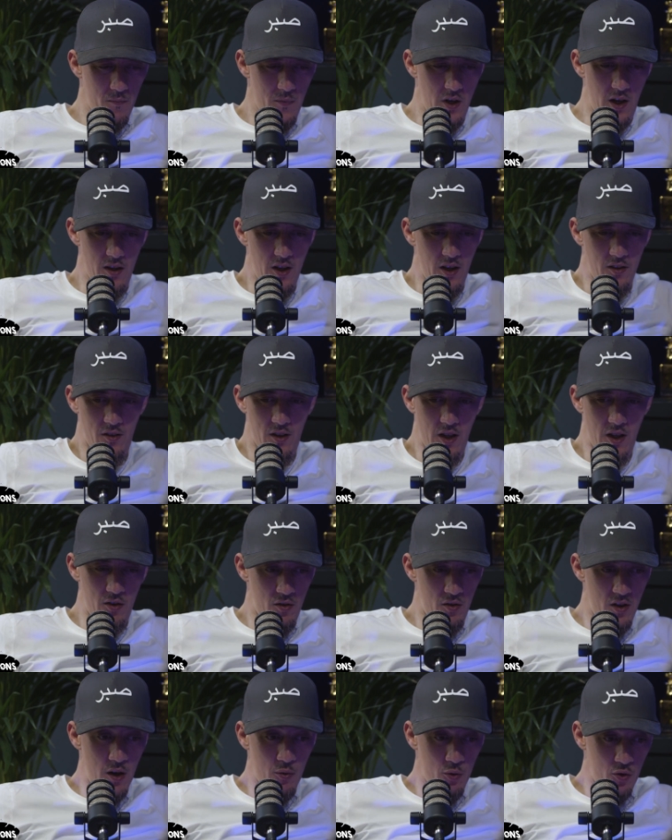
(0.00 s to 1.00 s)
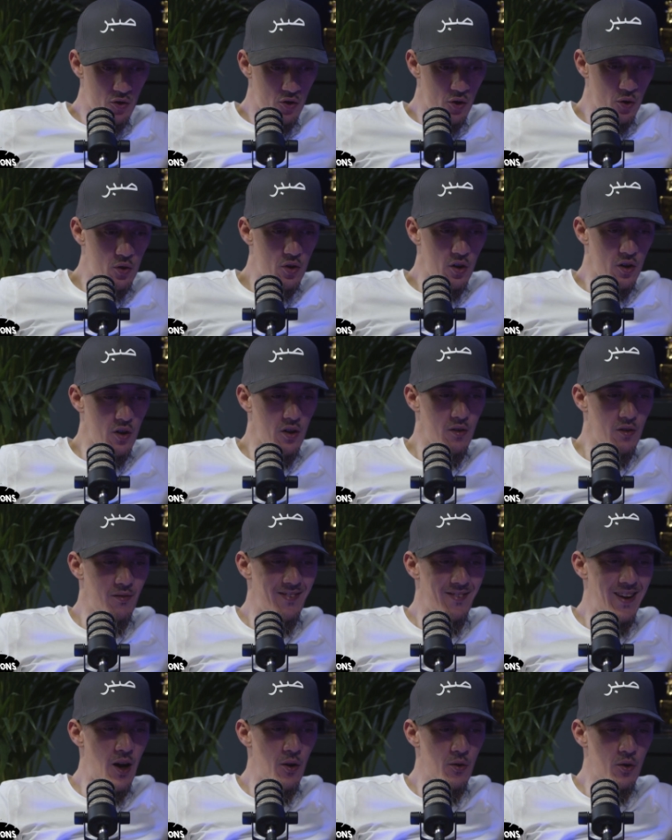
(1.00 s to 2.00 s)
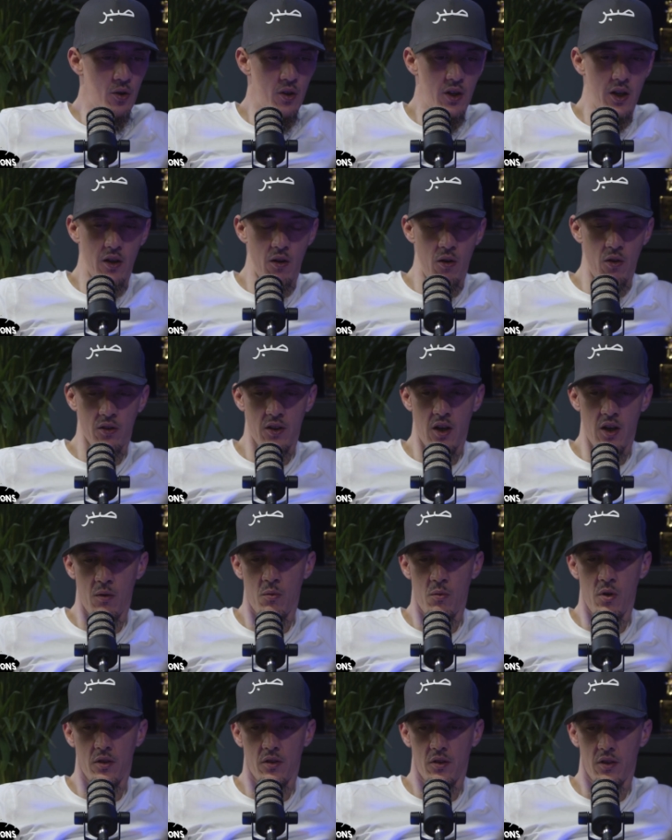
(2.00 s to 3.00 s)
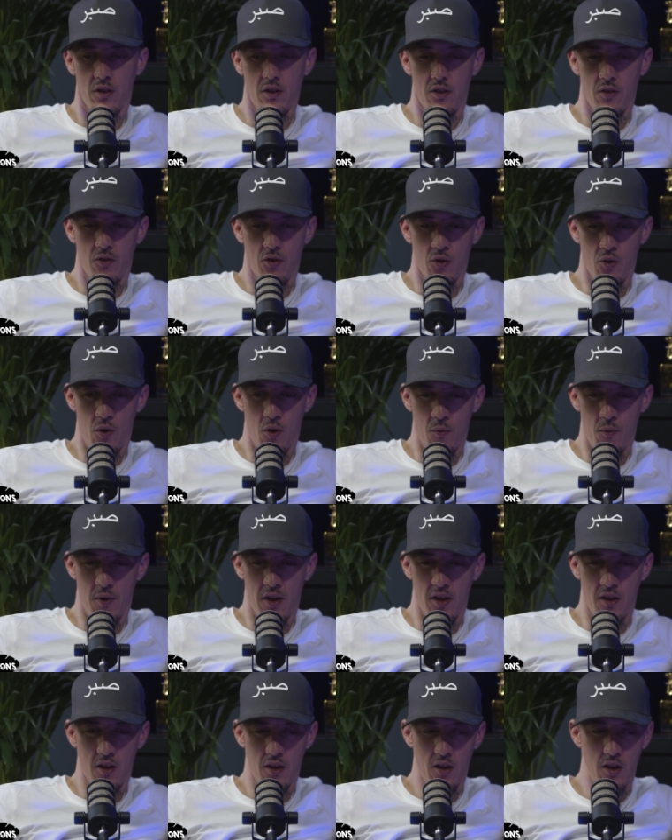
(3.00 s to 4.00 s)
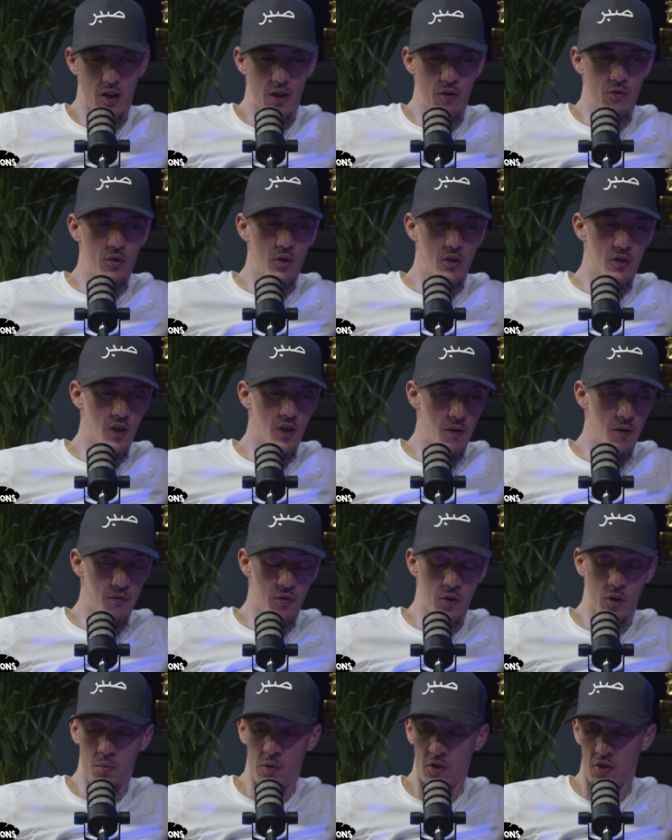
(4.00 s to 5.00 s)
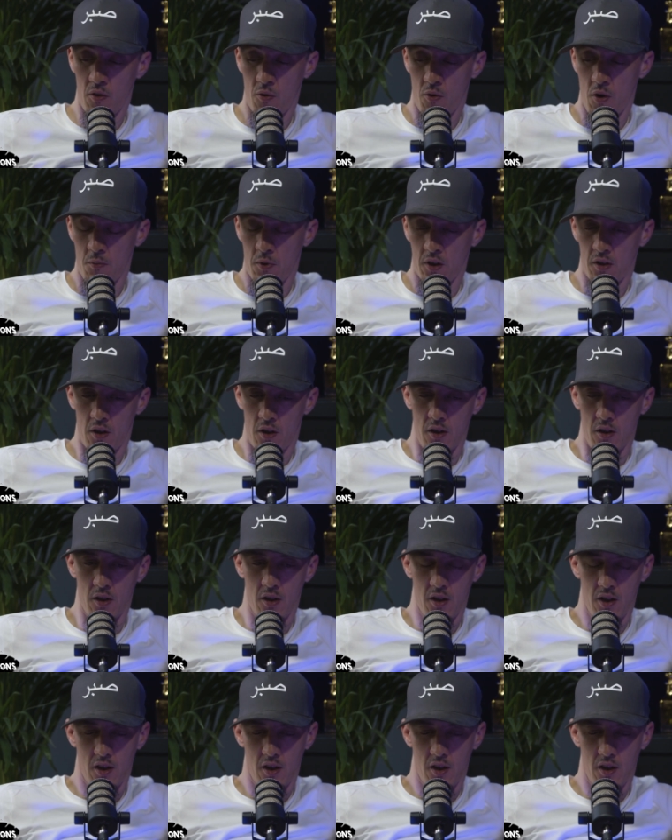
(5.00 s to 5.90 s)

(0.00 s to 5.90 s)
and that was due to how unique lockdown was. Do you know what I mean? Gives you a time, especially Ramadan.